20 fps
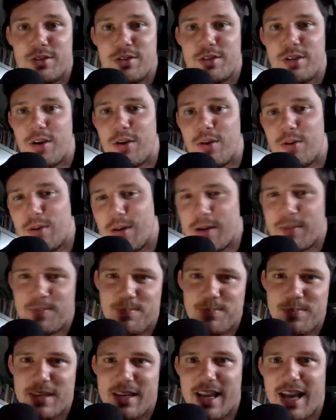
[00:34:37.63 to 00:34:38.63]
so
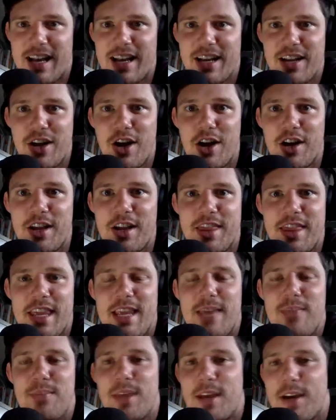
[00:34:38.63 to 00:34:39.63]
kind of caught a
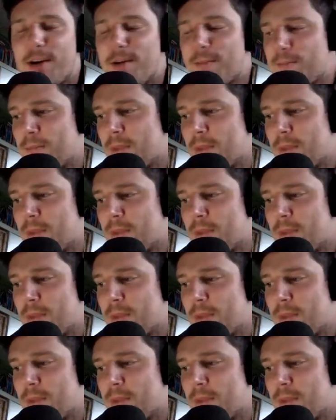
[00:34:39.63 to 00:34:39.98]
theme there.